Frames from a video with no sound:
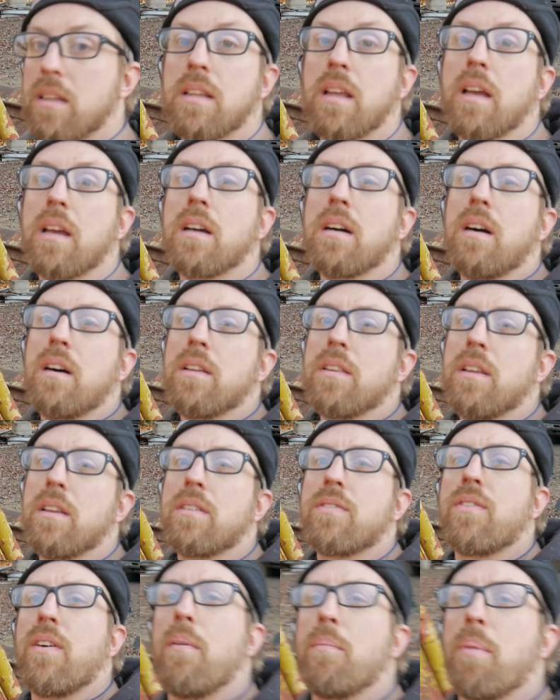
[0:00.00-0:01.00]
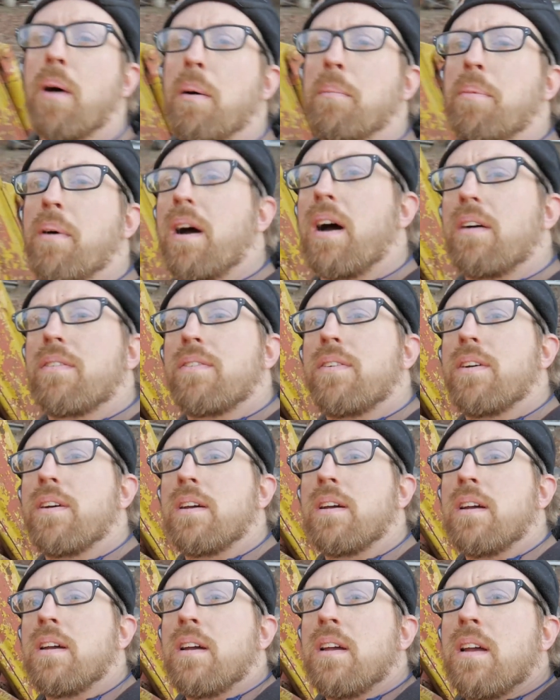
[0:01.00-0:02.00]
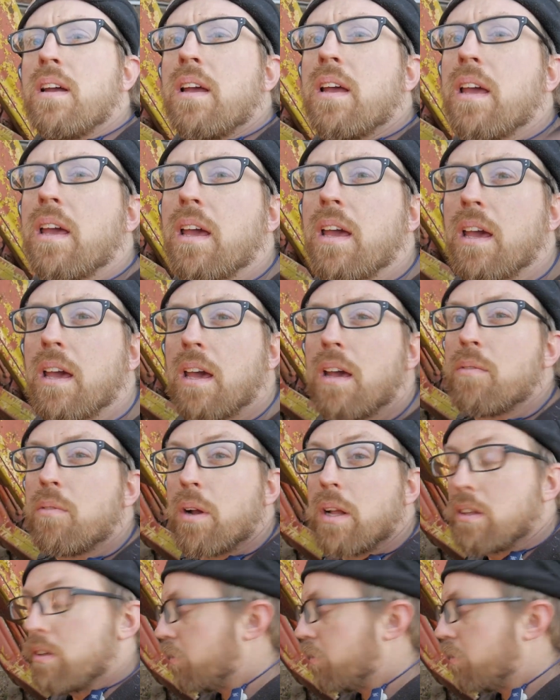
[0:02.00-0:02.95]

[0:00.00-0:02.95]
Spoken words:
take this front pump off, and we'll get